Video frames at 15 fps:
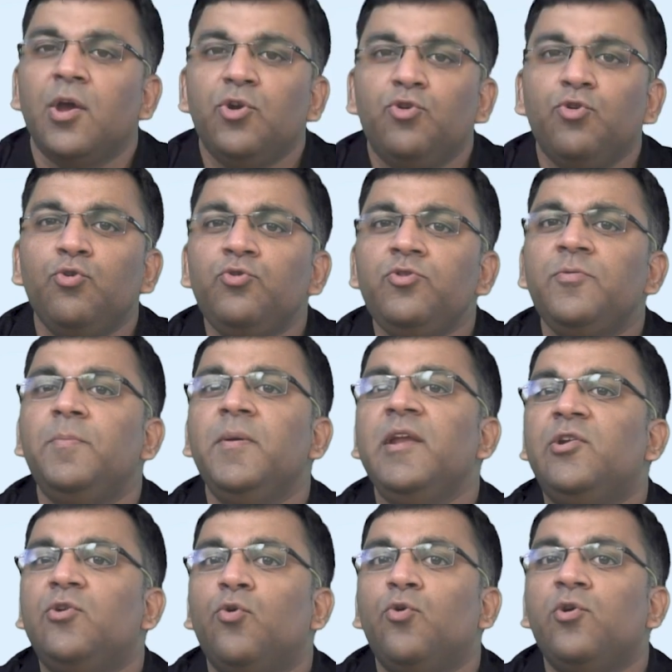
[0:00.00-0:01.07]
Truth be
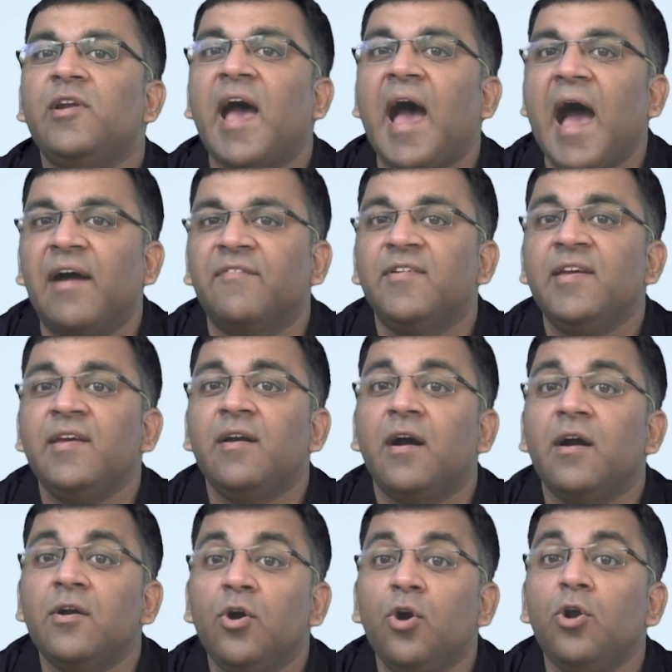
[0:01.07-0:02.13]
told, having
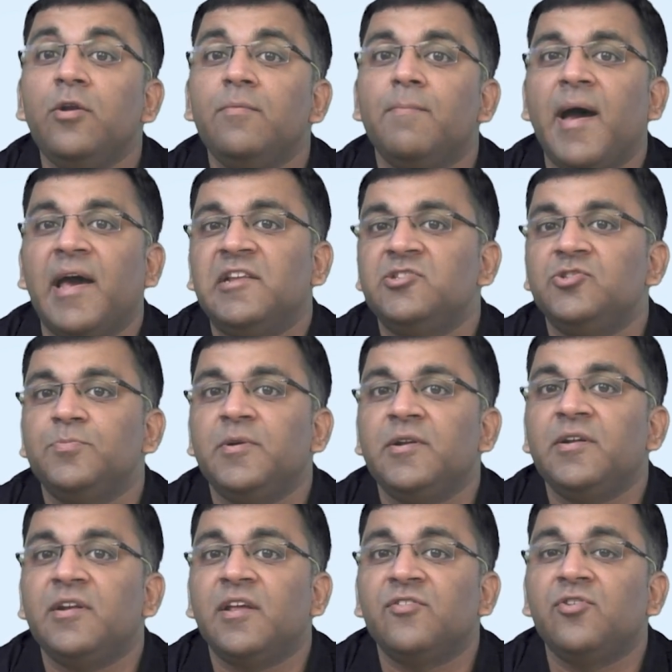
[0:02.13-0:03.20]
a good
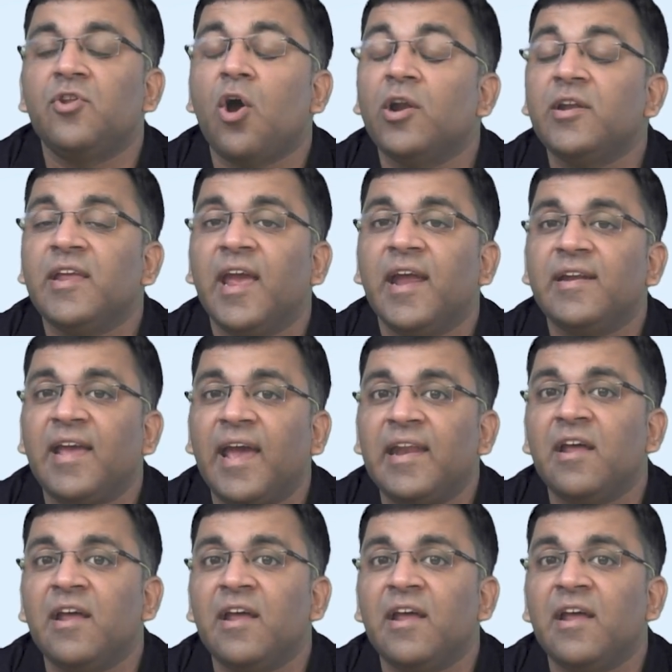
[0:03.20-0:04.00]
management does not get